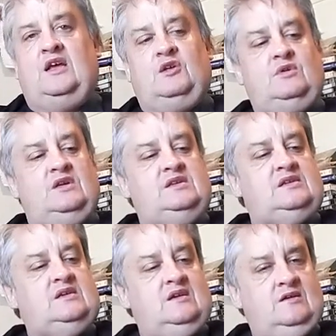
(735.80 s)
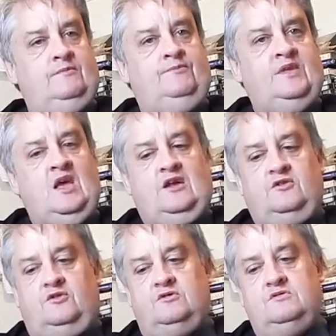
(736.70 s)
The other one is,
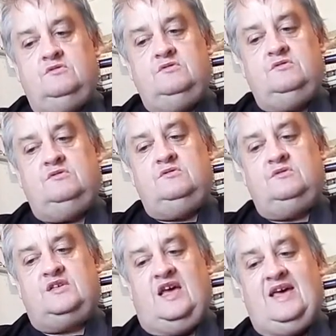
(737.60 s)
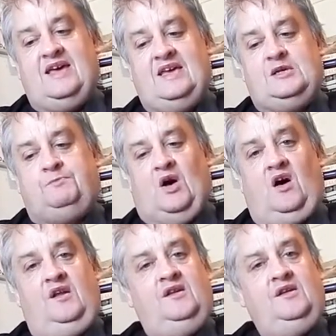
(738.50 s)
new day is
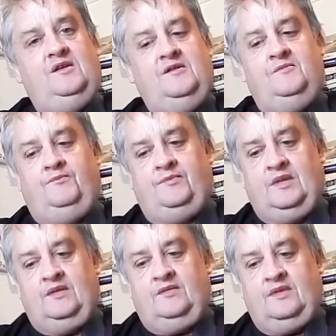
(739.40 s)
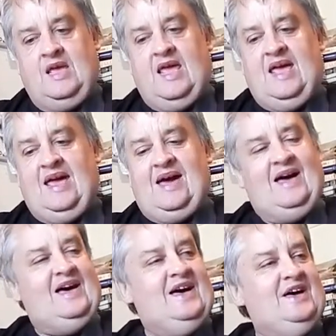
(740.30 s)
born,
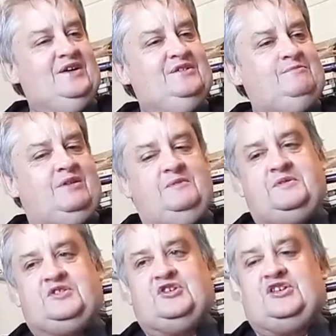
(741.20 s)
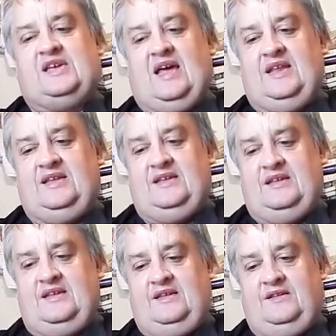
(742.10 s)
out peeps the
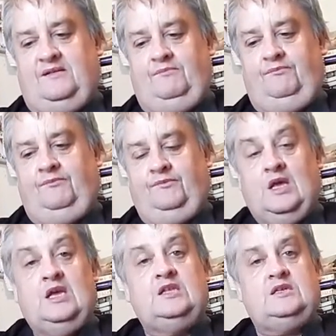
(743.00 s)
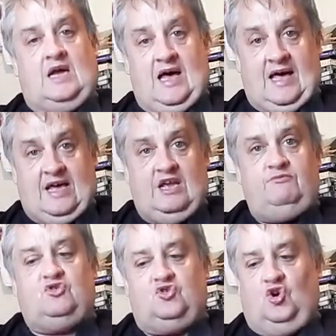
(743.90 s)
sun.
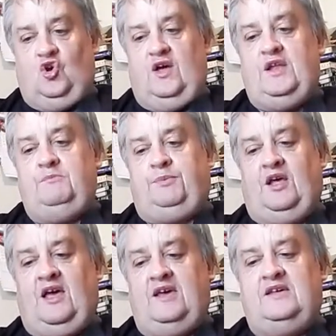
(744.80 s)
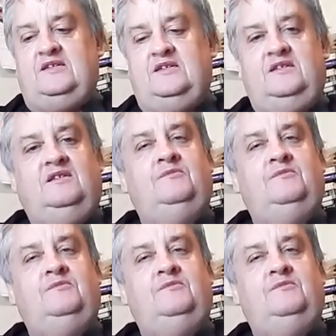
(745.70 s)
Time to go and play,